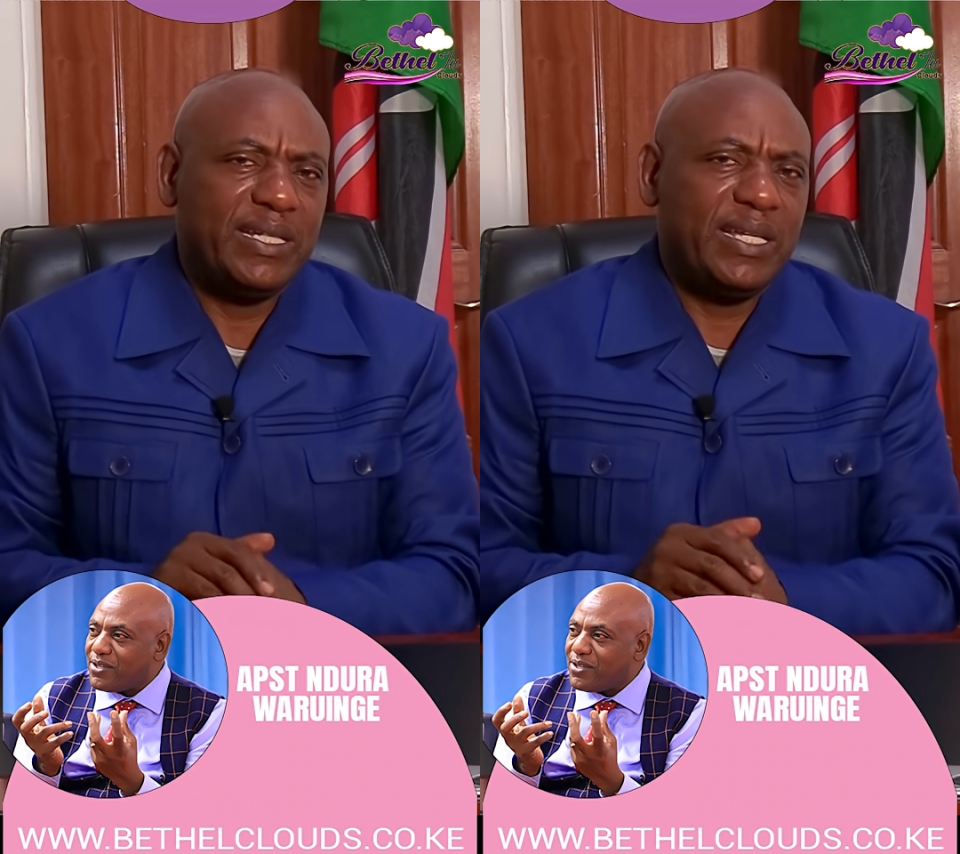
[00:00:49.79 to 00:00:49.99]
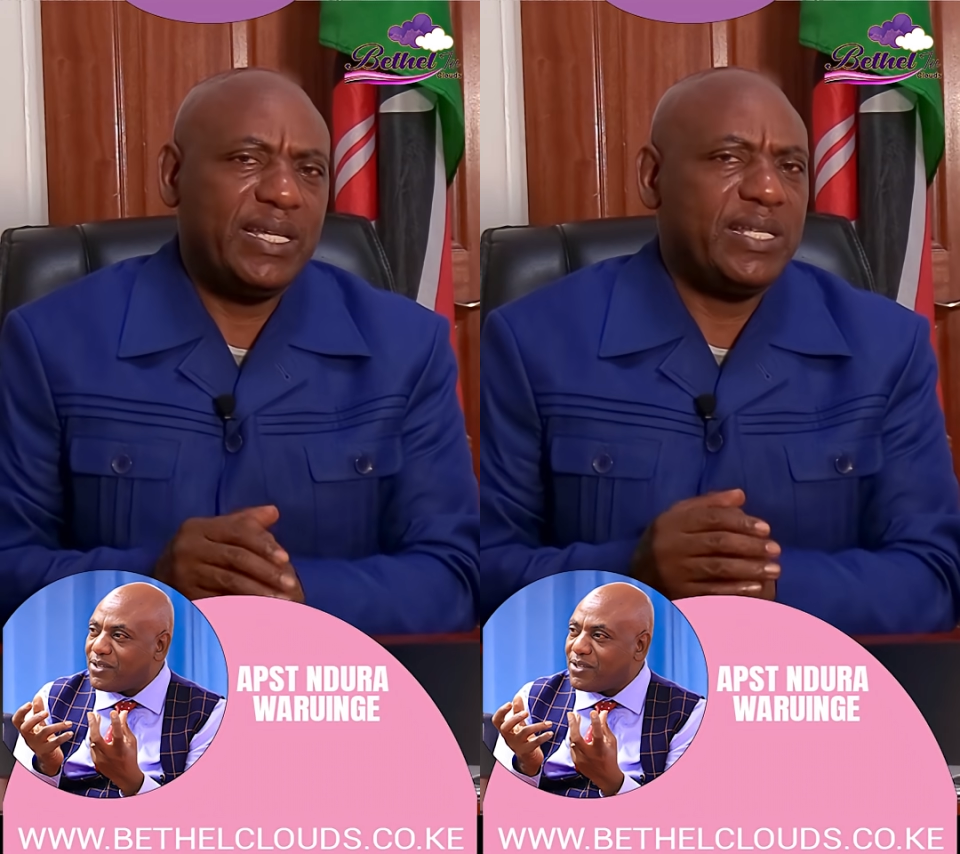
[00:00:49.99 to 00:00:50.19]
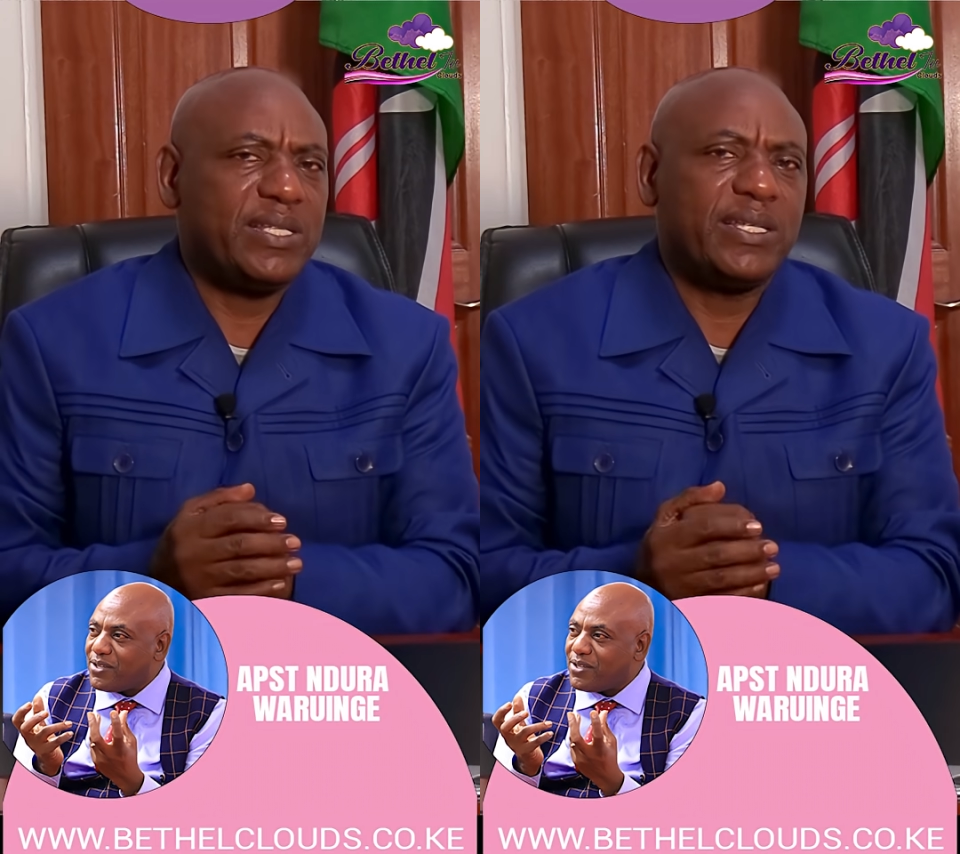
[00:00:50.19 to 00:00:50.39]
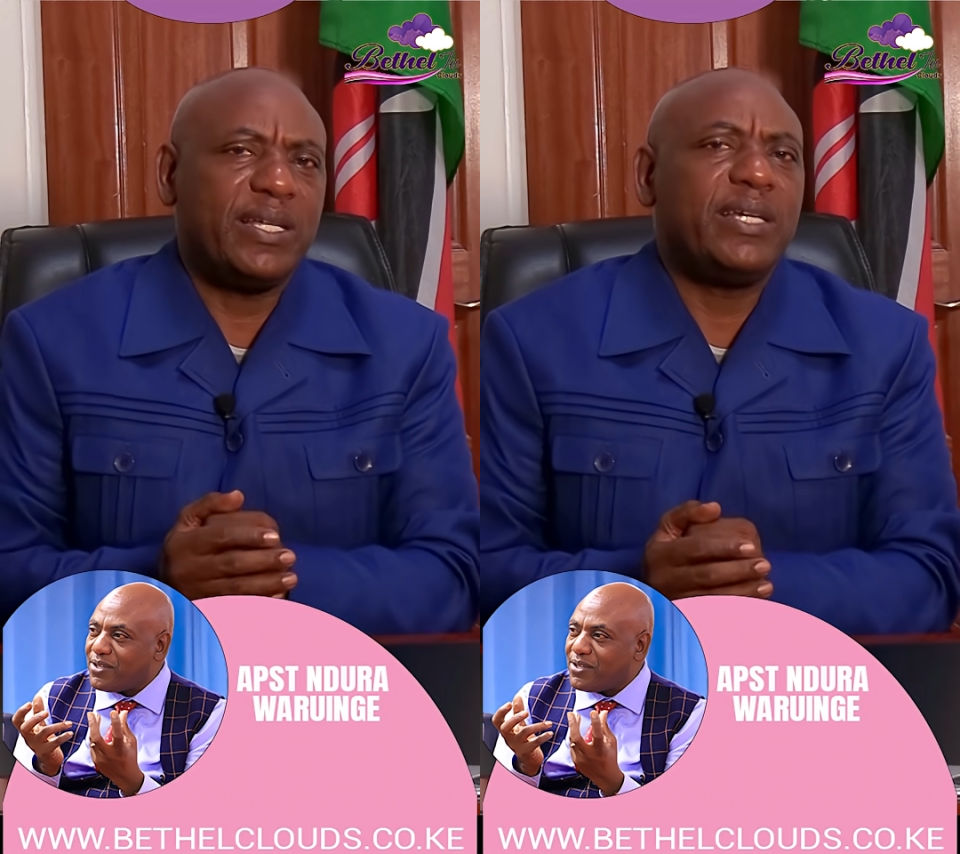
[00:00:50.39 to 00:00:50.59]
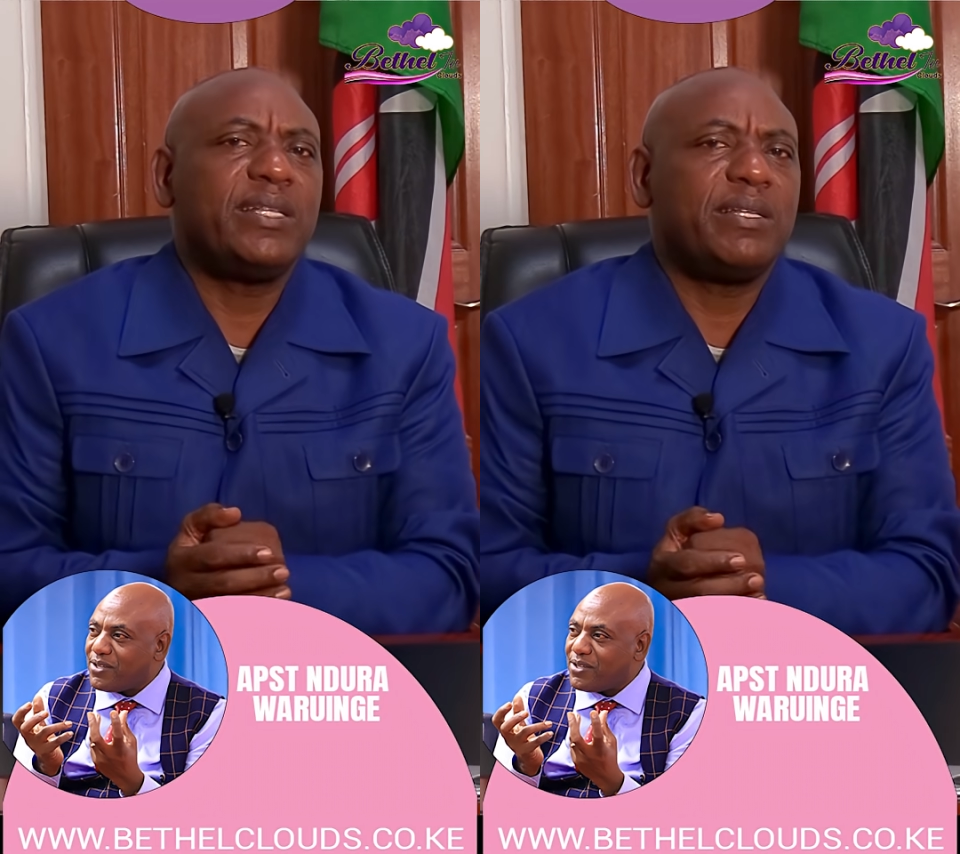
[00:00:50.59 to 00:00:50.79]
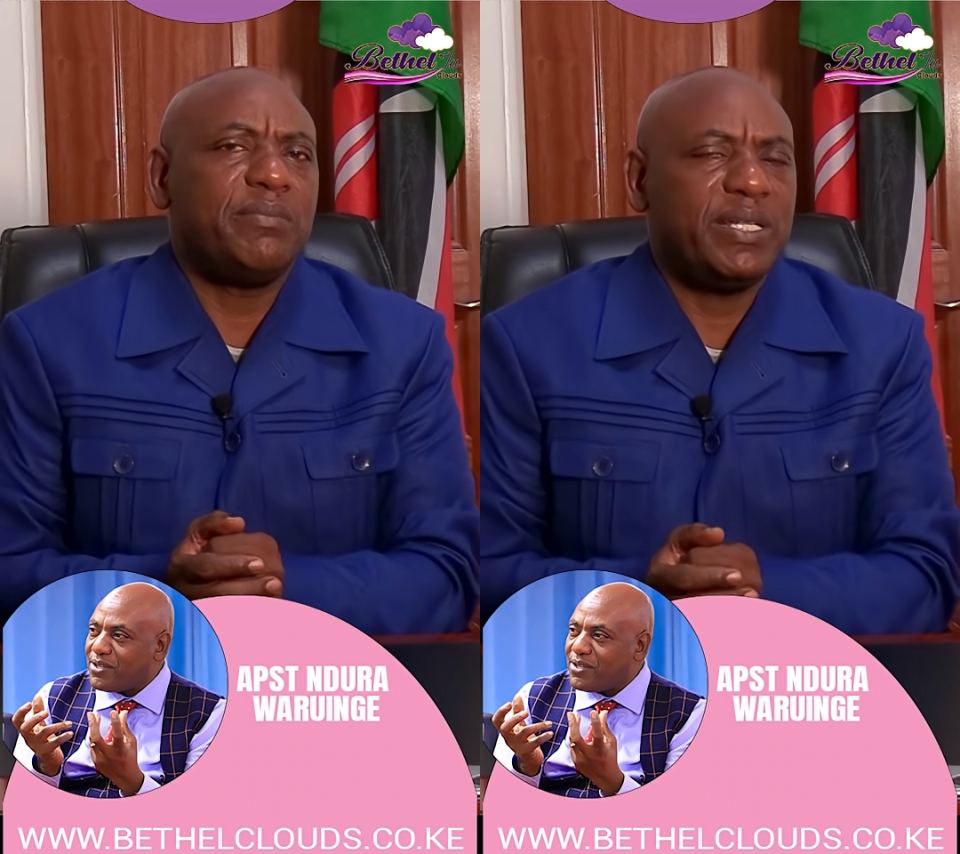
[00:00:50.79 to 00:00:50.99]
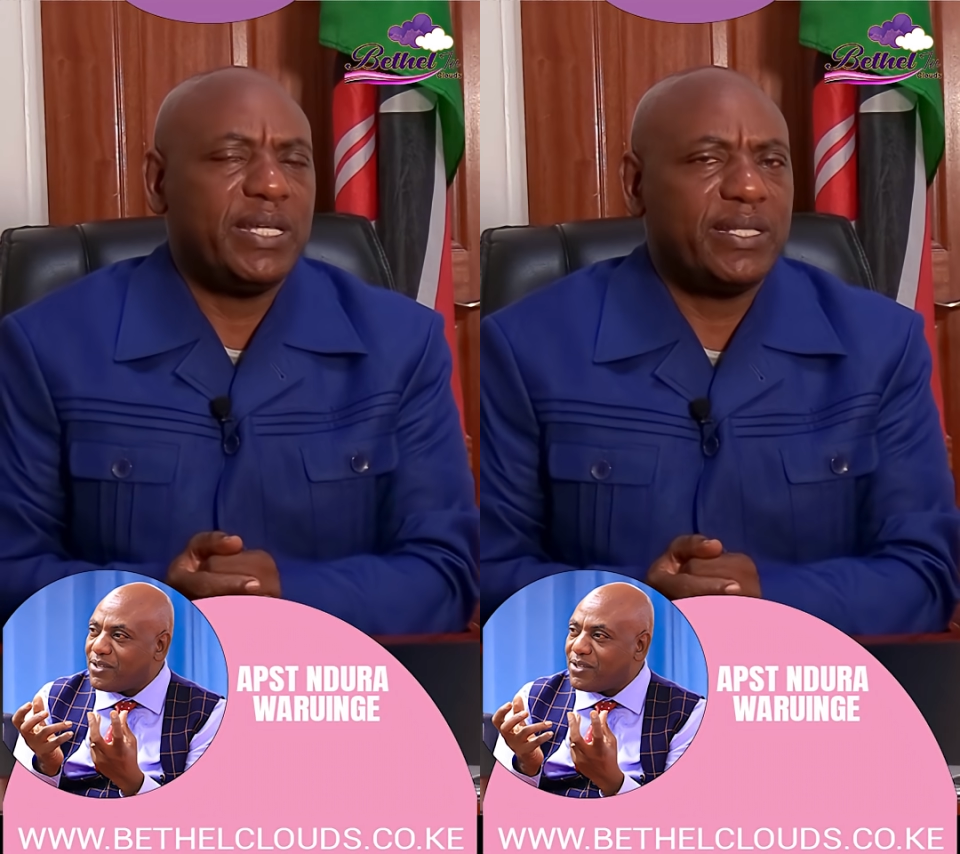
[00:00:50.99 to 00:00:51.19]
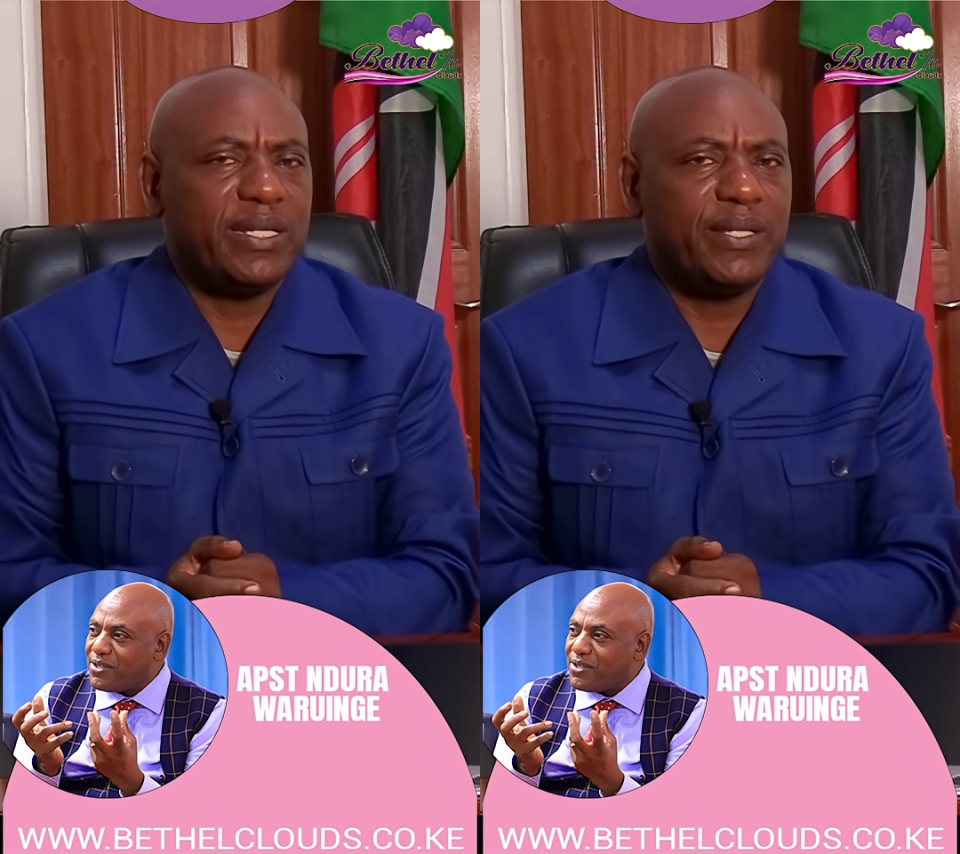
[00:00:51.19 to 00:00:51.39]
is
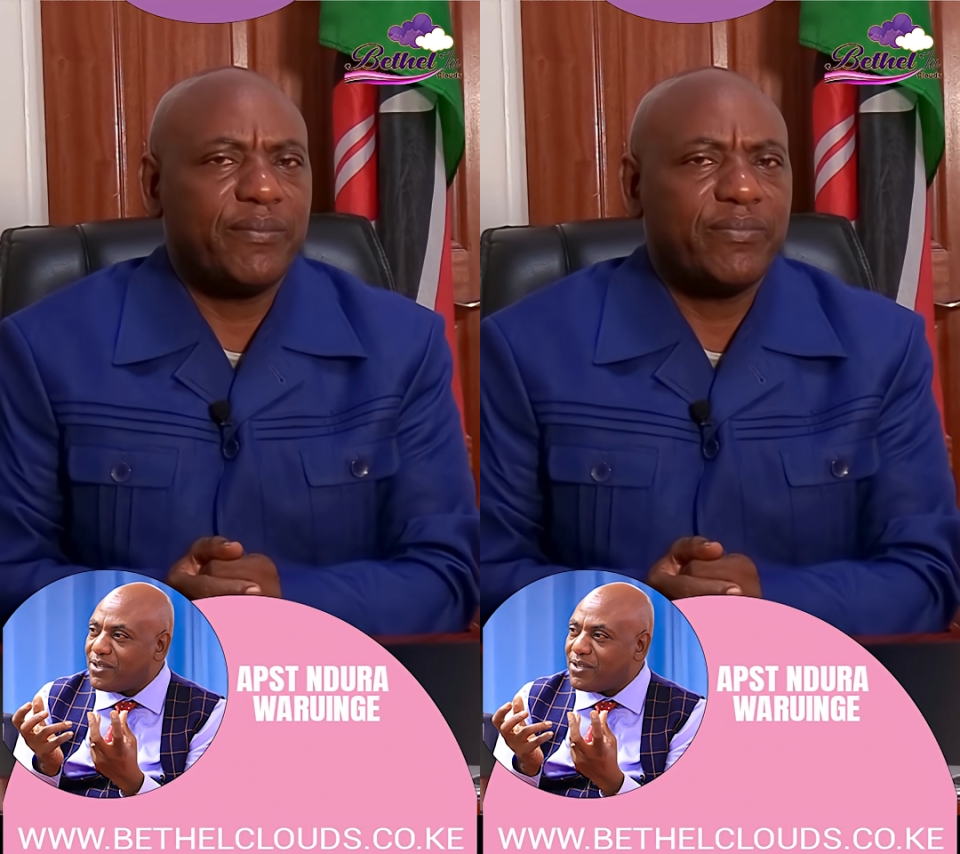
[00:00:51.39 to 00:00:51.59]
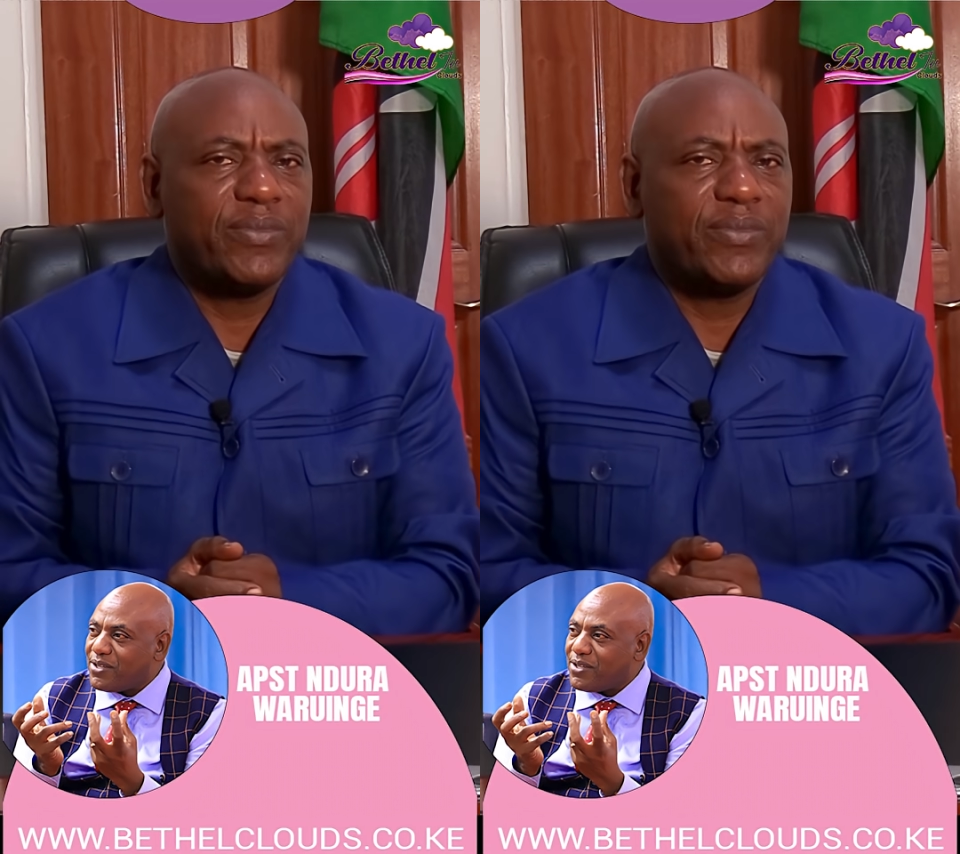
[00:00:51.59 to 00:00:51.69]
intimidated.